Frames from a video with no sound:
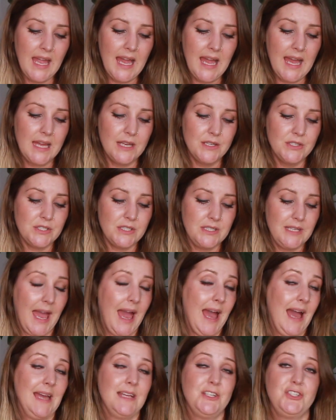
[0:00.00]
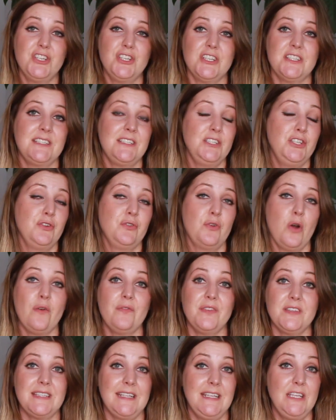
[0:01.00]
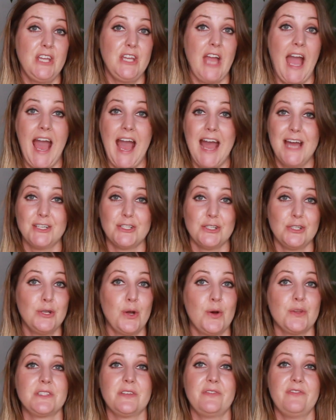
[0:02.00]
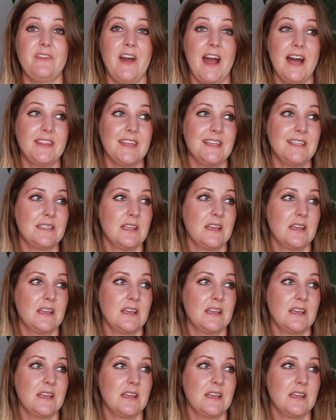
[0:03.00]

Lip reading: And yeah, you obviously add lots of fat.